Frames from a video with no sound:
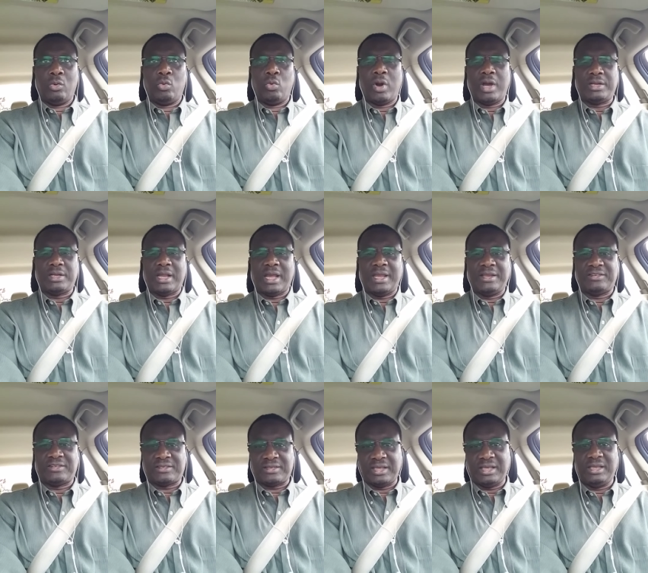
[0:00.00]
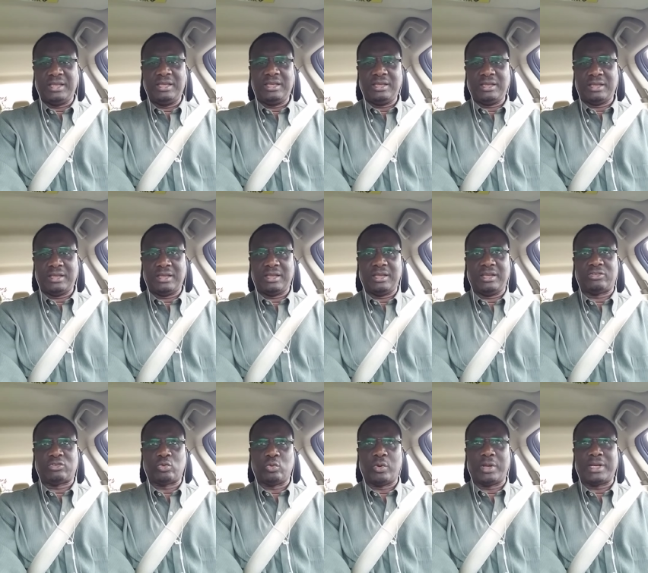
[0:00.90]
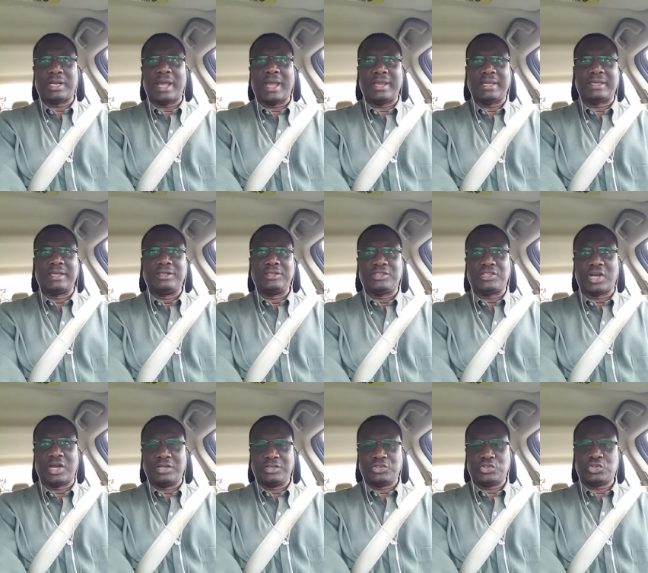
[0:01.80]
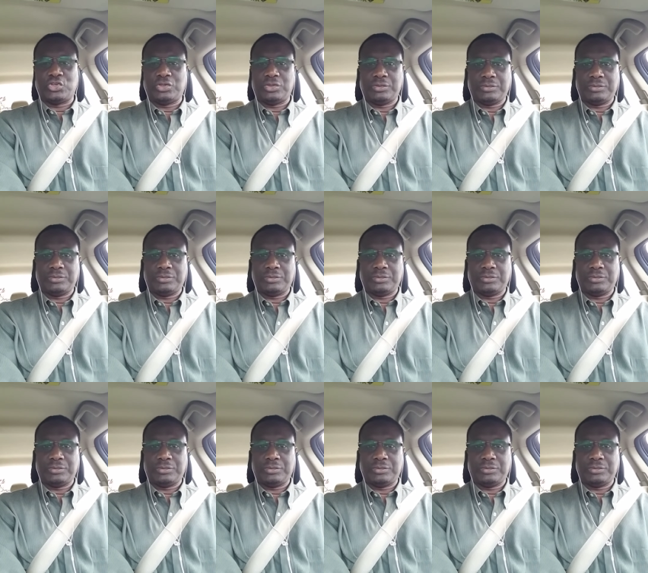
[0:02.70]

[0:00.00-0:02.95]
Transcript: what I see is what I can judge.